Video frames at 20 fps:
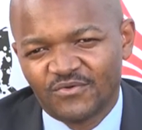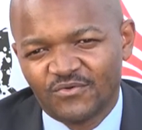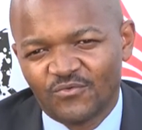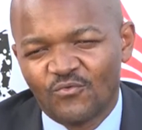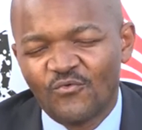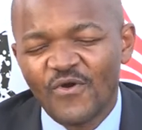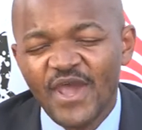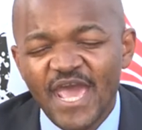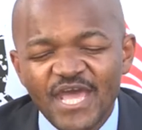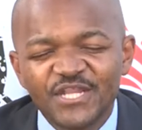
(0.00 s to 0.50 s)

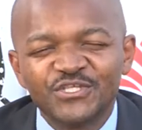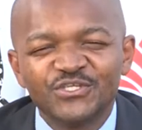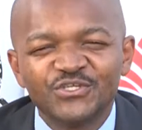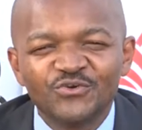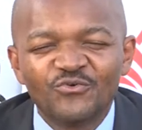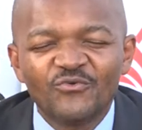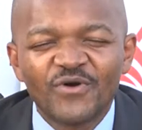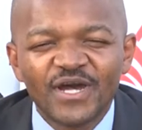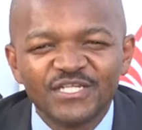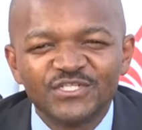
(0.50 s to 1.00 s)
Where do
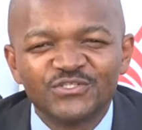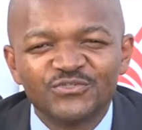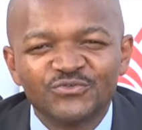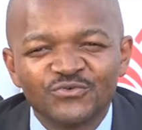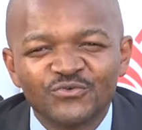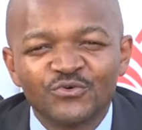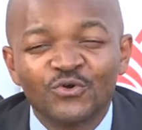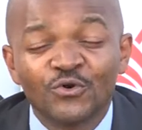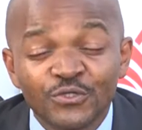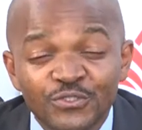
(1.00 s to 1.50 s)
you want to
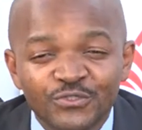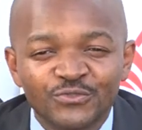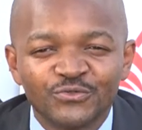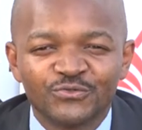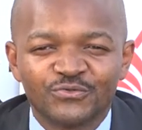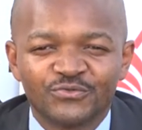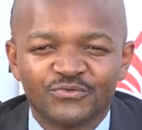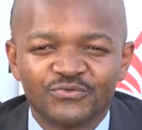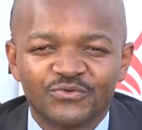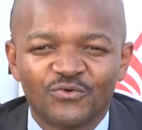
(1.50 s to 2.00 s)
go to?
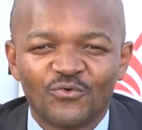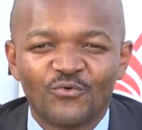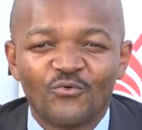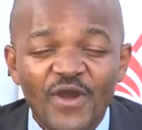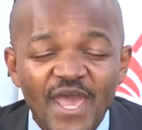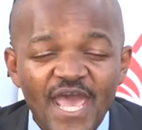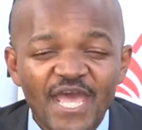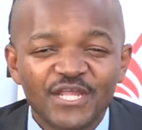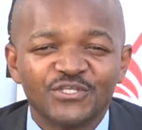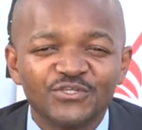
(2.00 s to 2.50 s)

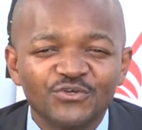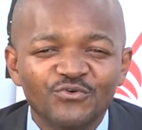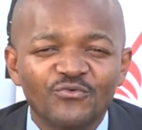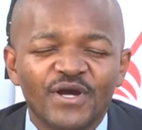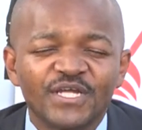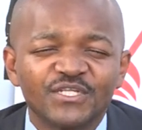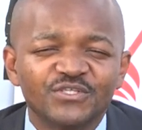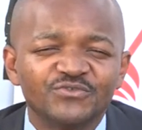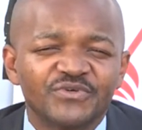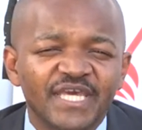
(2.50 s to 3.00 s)
Where do you
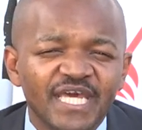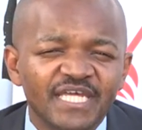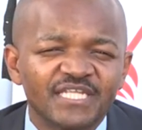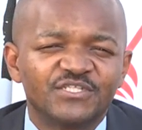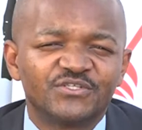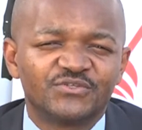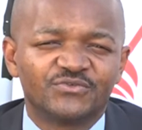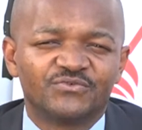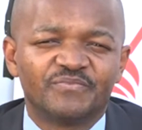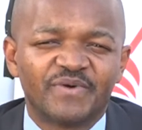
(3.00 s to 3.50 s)
want to get
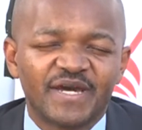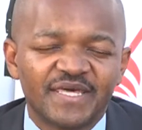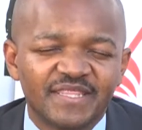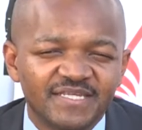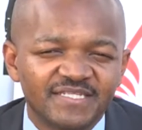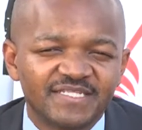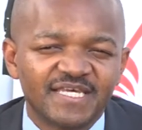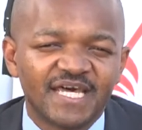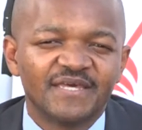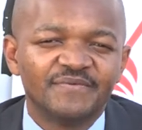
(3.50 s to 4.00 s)
to by
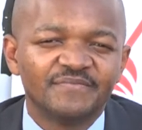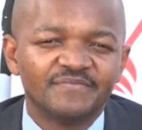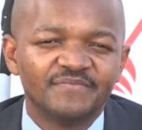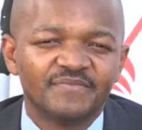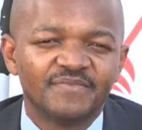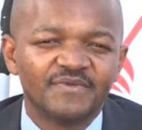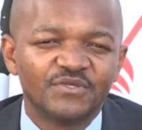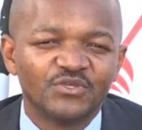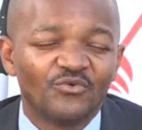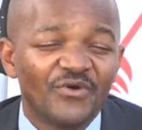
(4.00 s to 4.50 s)
the time
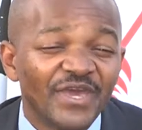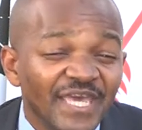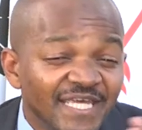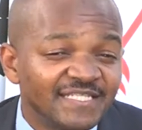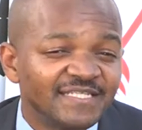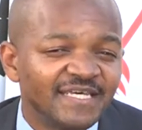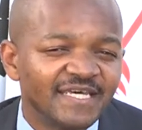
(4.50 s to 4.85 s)
you hit